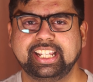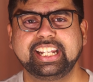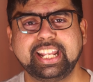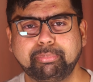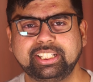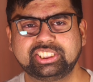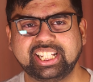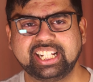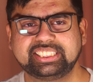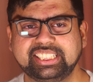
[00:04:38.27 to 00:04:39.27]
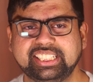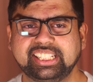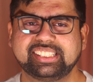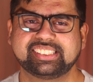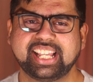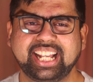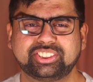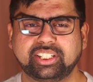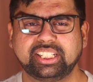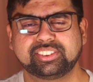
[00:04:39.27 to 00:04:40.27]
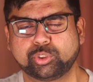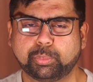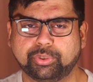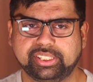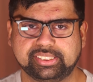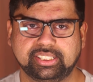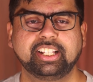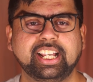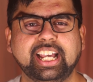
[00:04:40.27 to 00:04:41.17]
Enabling JIT is actually super easy.